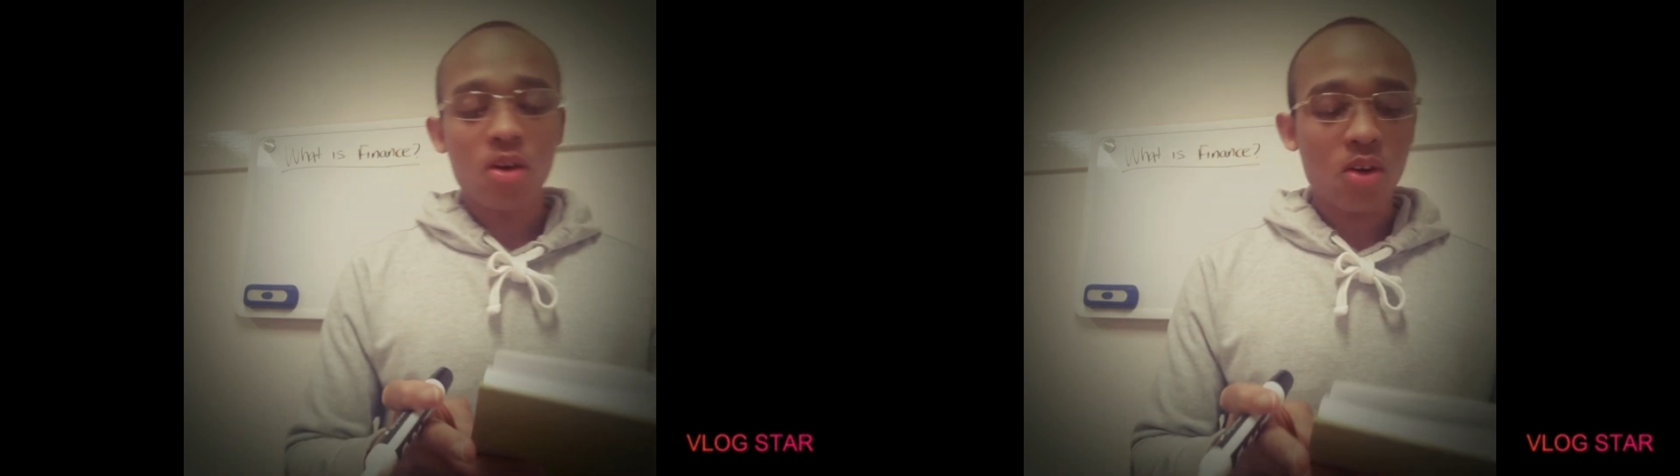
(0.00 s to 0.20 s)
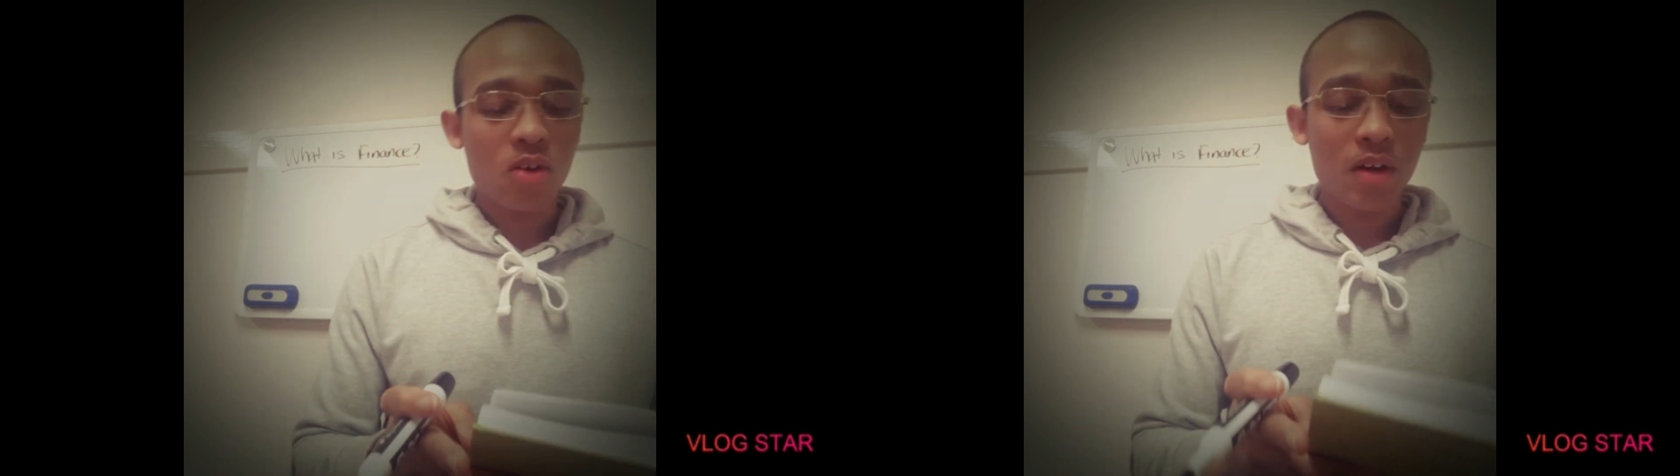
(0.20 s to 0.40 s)

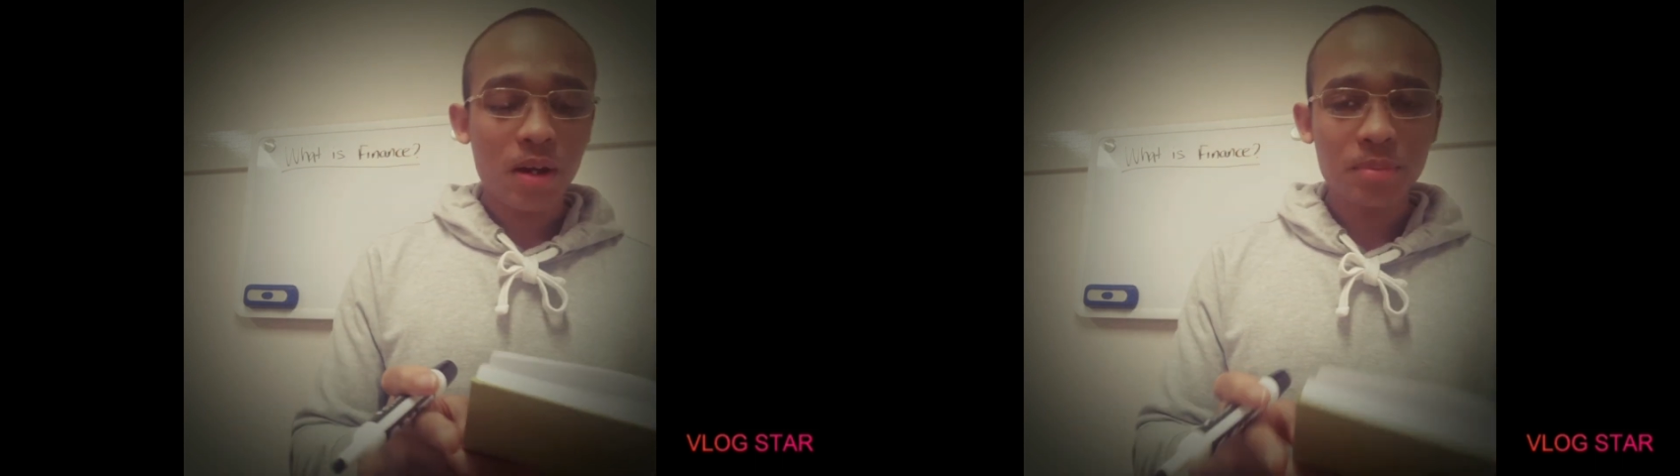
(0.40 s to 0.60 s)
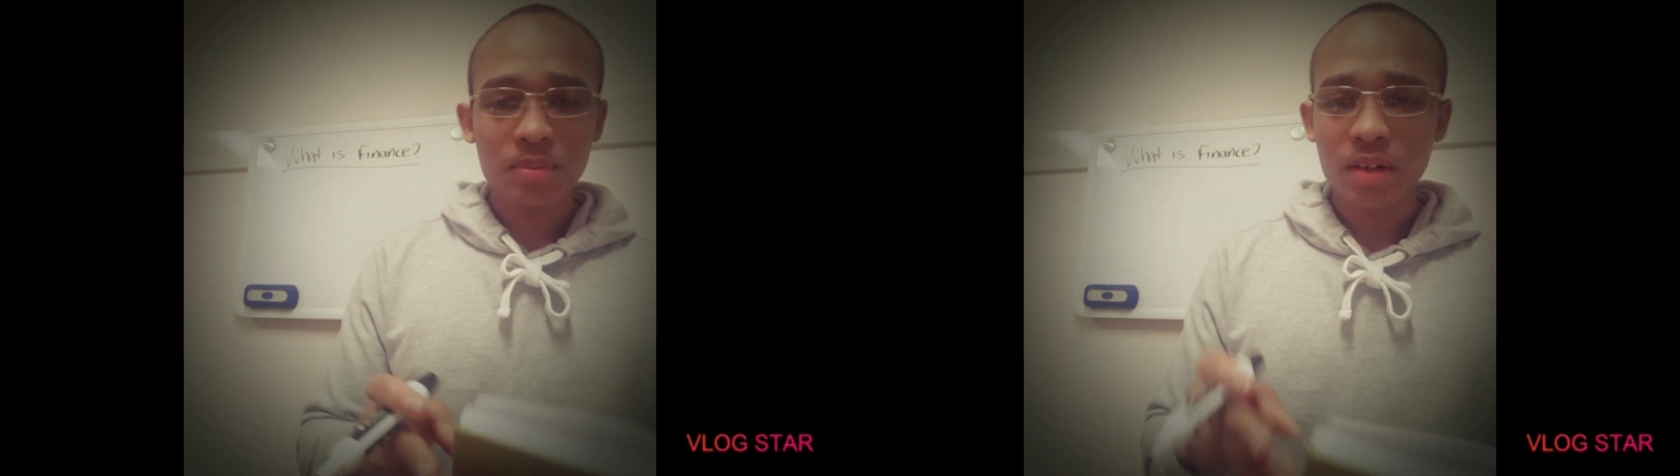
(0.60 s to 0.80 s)
All
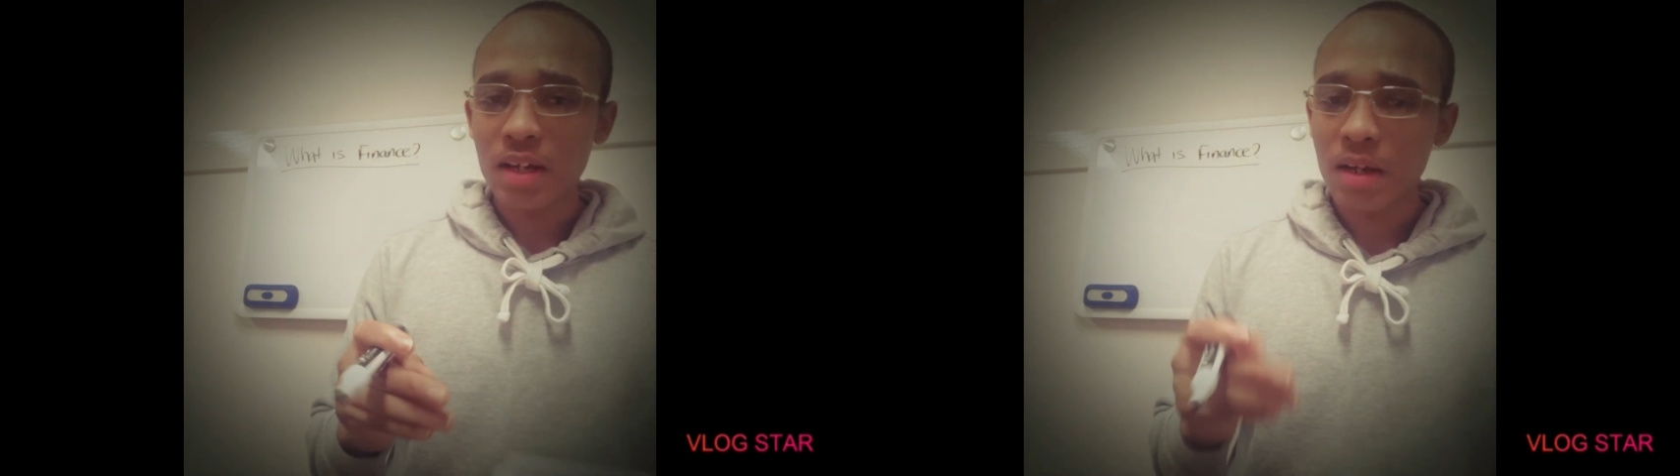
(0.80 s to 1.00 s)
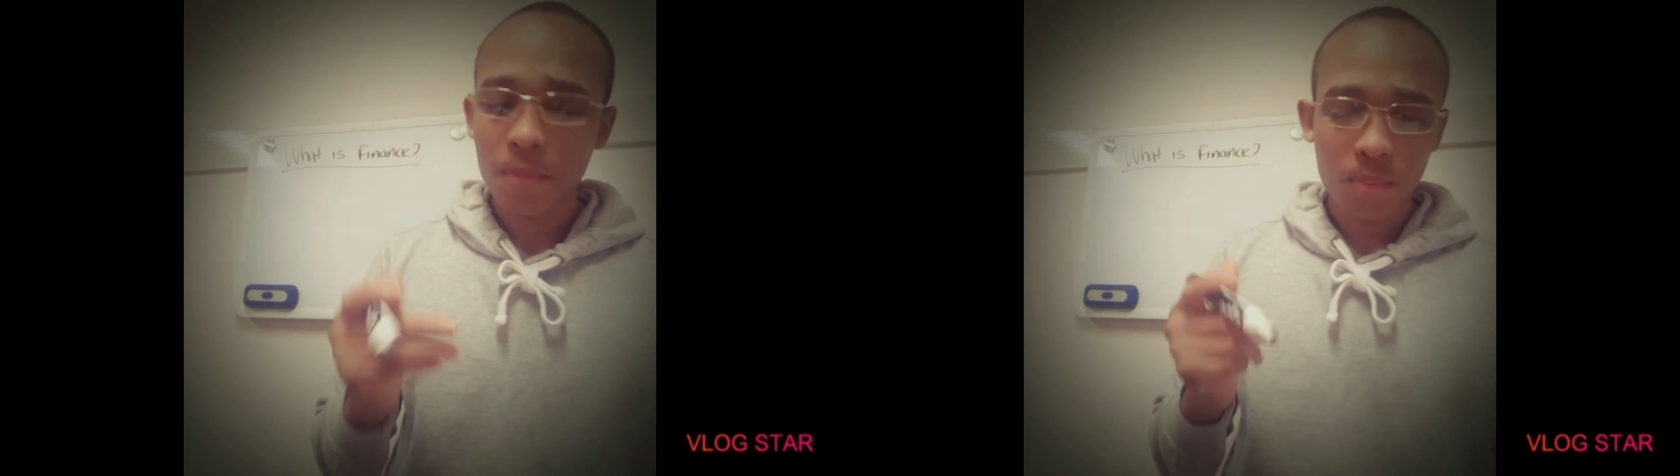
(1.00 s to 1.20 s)
right,
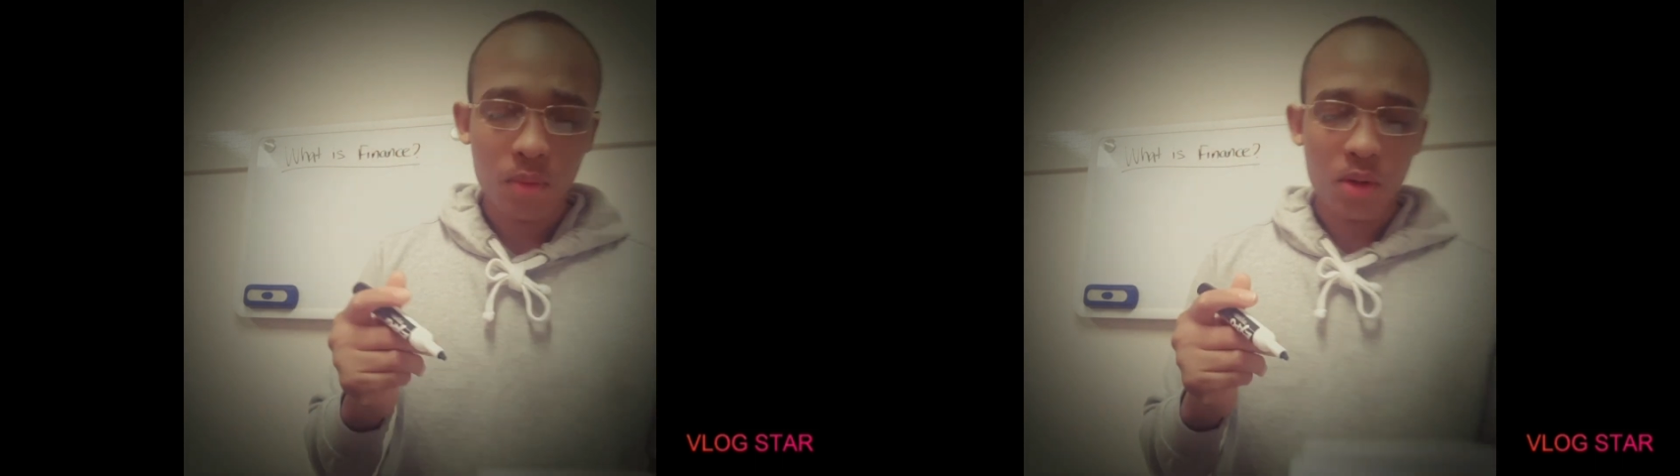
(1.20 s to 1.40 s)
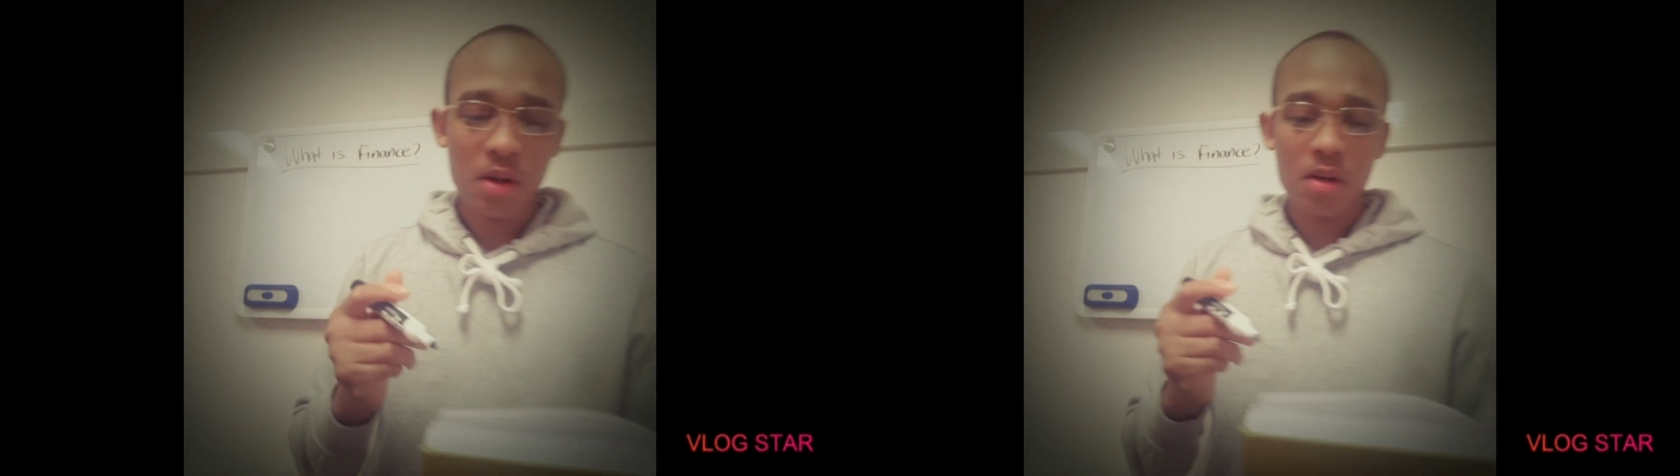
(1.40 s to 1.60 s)

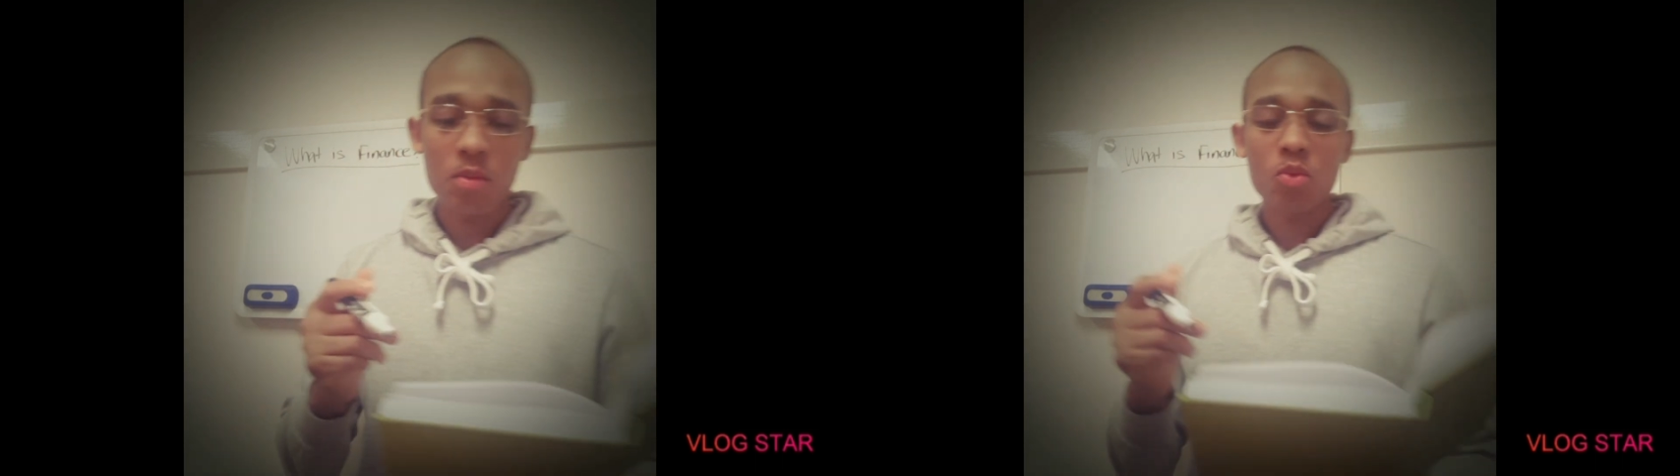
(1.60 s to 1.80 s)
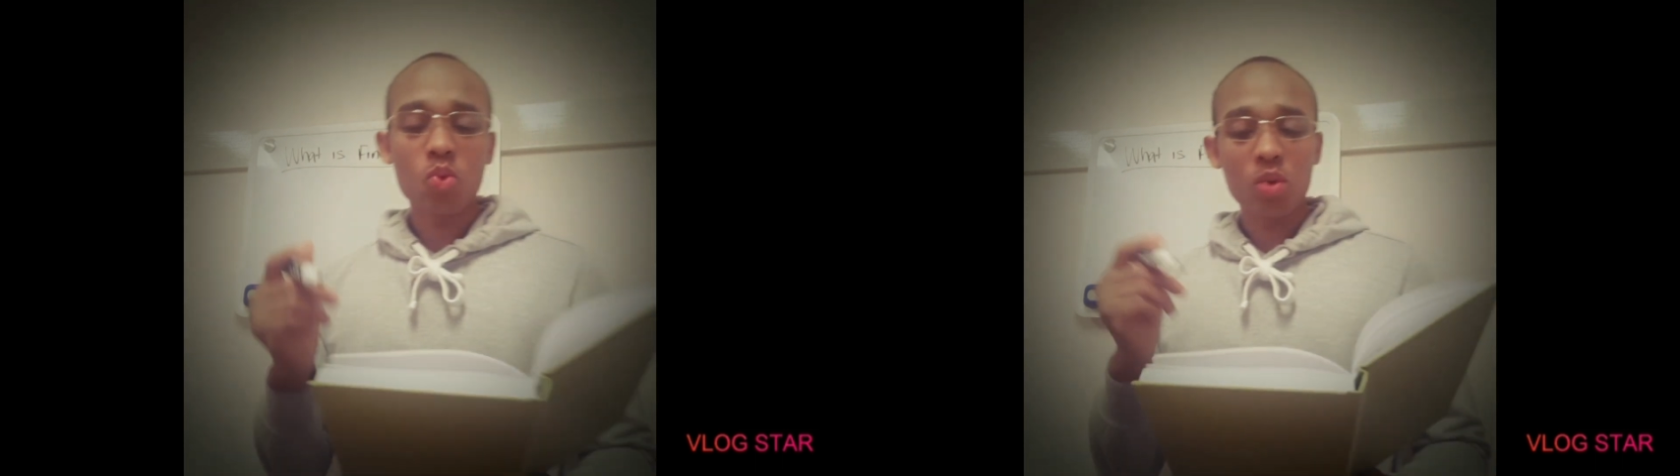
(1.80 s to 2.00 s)

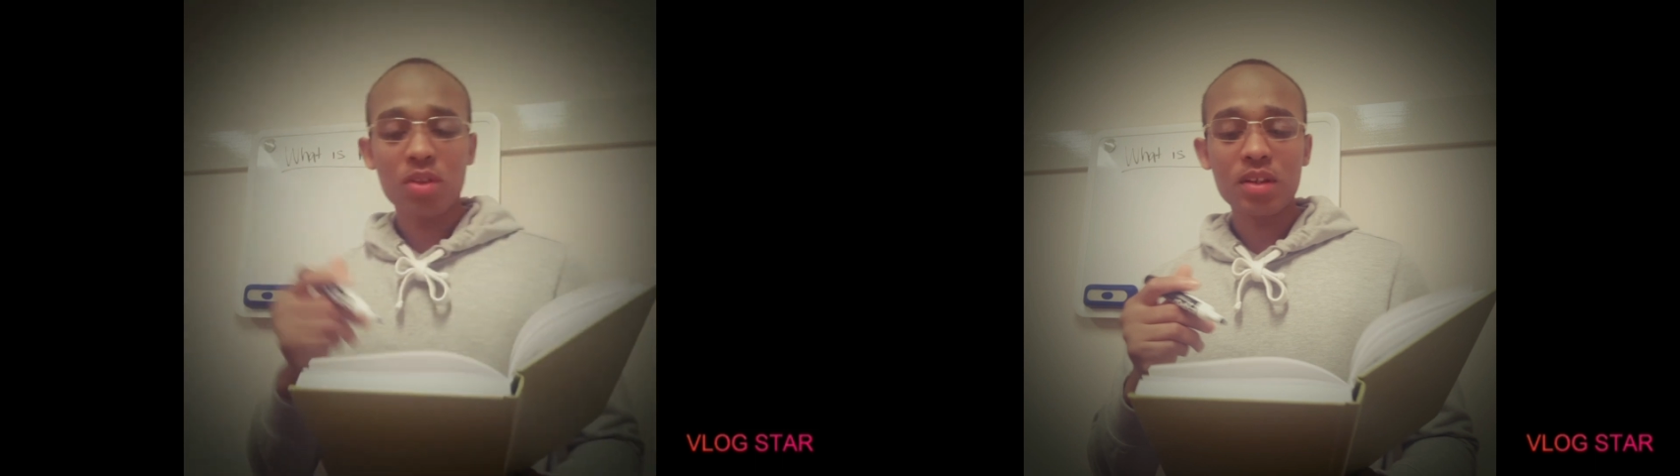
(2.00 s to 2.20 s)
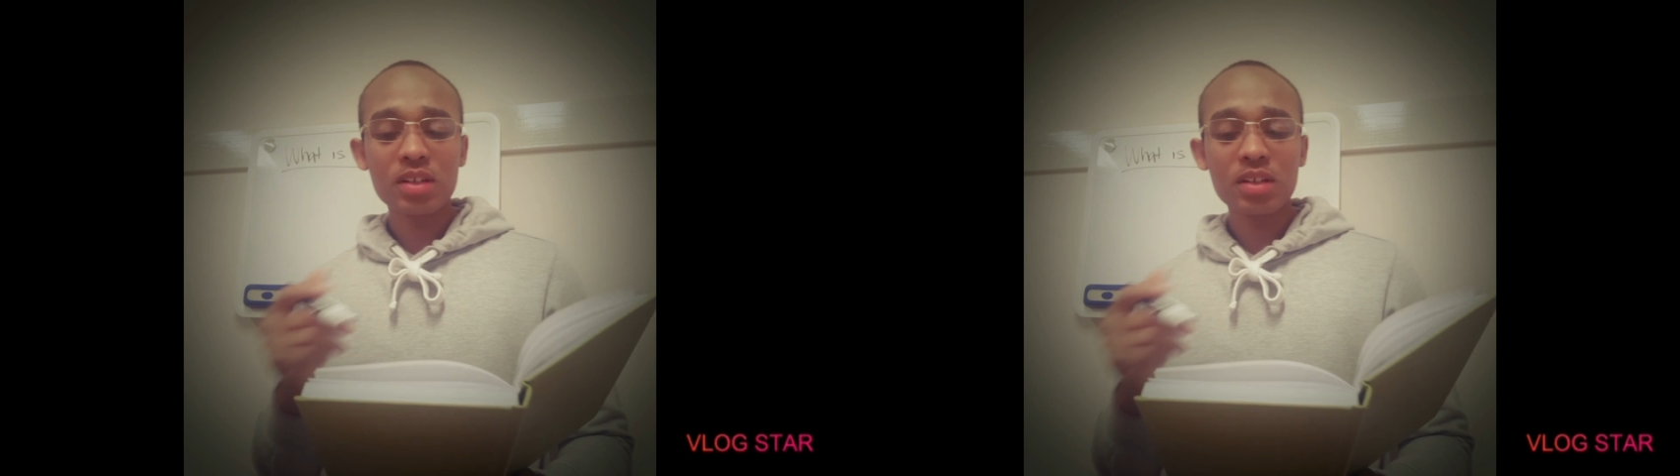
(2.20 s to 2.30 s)
within